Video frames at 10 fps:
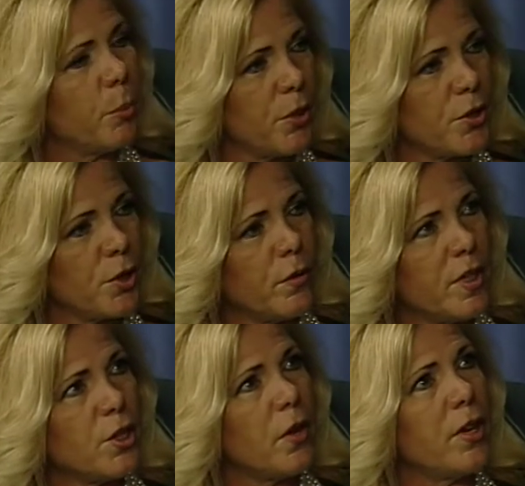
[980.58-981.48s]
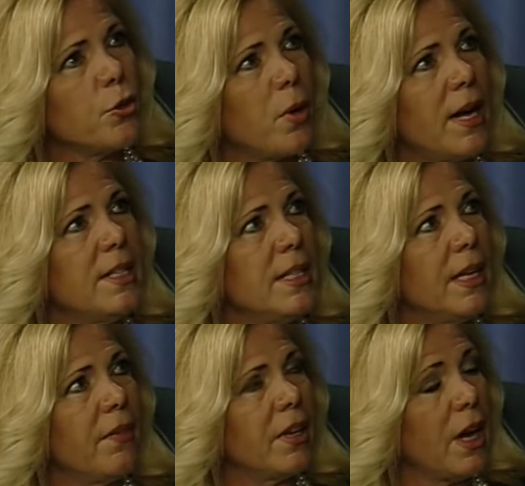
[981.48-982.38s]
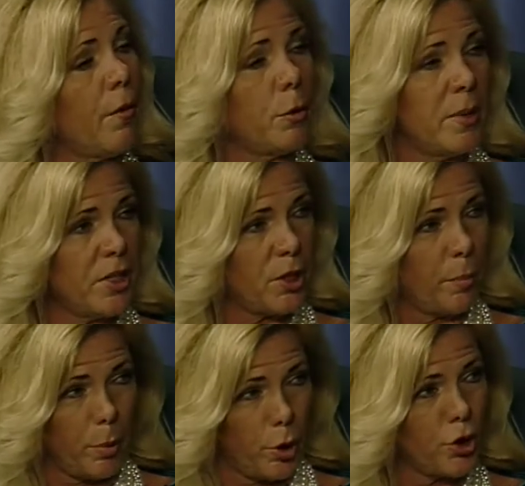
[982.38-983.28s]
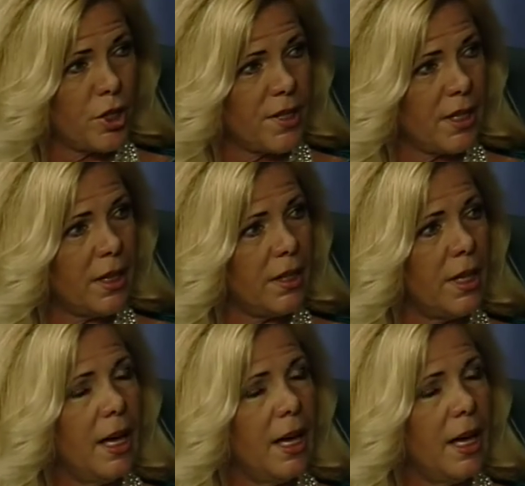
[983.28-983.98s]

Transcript: preserve it. So they tried to get the government to purchase it,